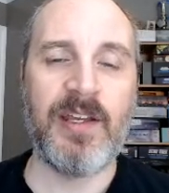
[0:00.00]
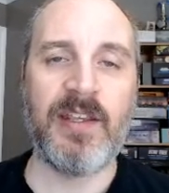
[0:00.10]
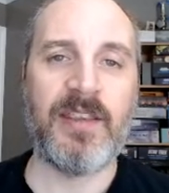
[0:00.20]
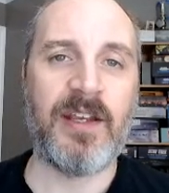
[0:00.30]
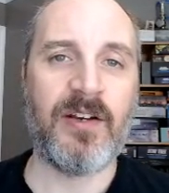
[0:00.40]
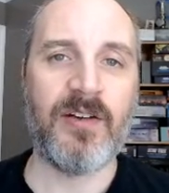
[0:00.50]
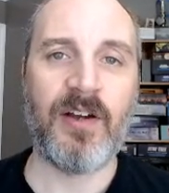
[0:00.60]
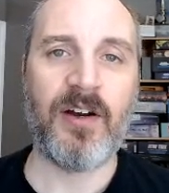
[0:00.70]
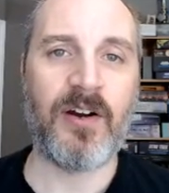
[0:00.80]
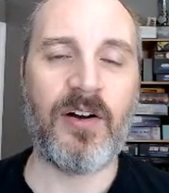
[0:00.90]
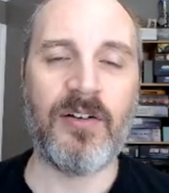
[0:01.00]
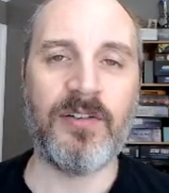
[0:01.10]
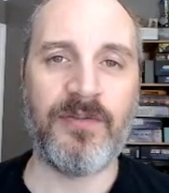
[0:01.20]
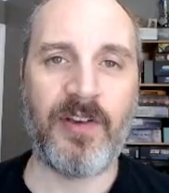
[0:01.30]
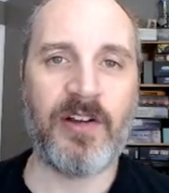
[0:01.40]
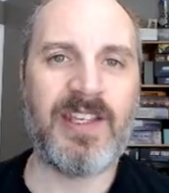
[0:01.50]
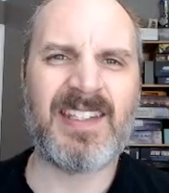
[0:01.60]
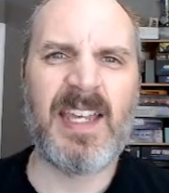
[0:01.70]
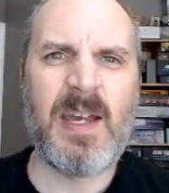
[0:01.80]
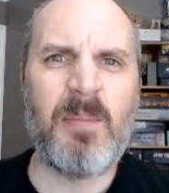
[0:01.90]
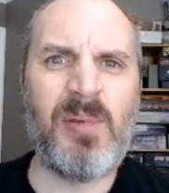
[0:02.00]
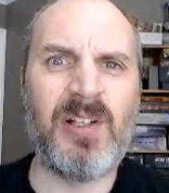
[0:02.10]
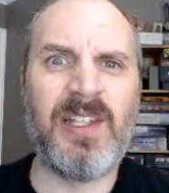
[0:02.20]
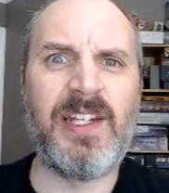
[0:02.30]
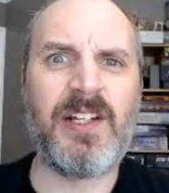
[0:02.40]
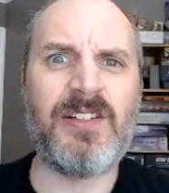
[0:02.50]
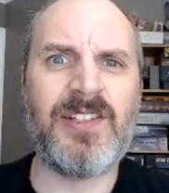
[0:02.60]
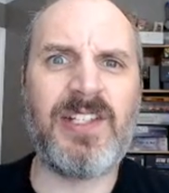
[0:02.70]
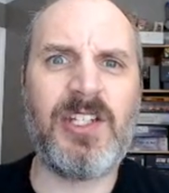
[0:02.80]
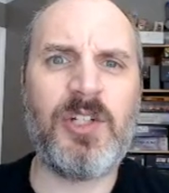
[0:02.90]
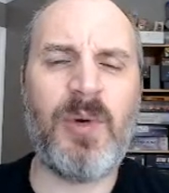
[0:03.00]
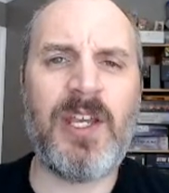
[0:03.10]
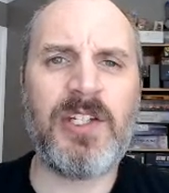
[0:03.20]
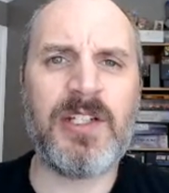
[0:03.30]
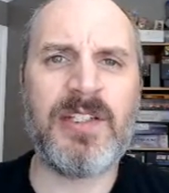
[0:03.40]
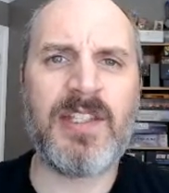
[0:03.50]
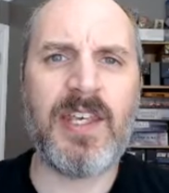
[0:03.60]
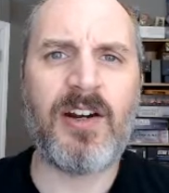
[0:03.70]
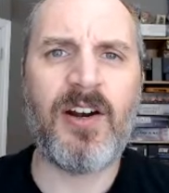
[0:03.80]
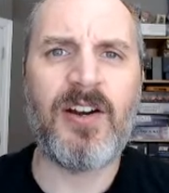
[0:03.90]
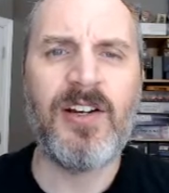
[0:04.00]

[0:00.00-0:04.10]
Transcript: There are all various political situations that are